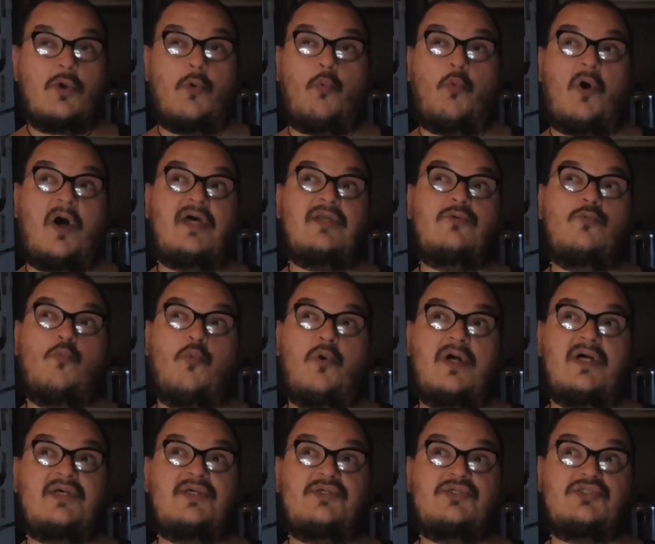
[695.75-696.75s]
One
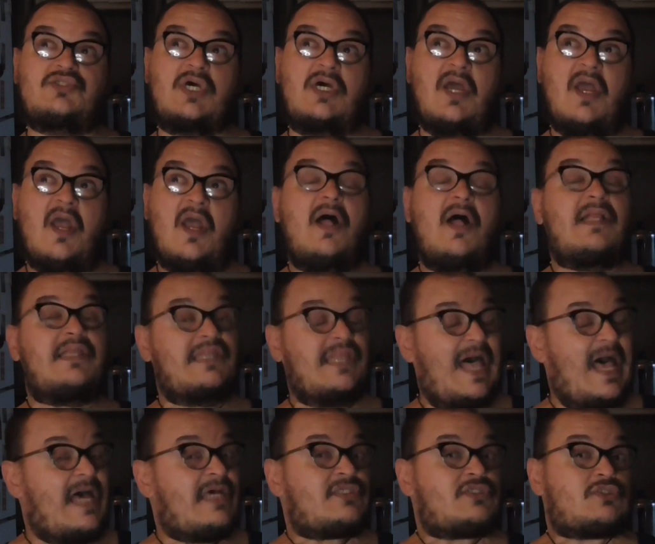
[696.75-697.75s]
was
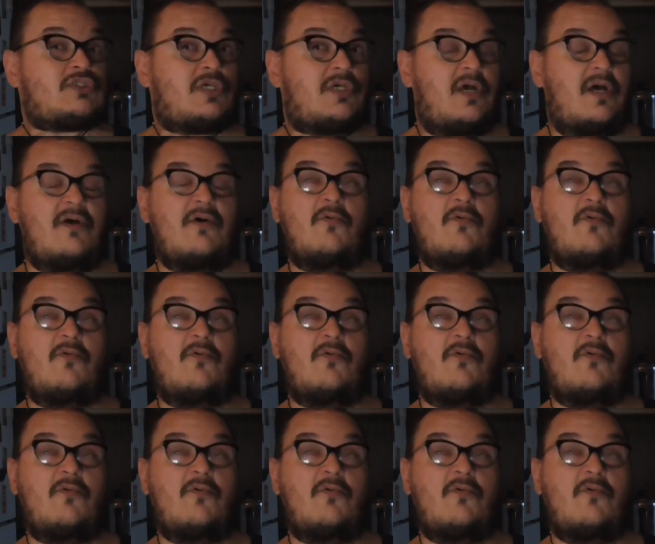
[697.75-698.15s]
last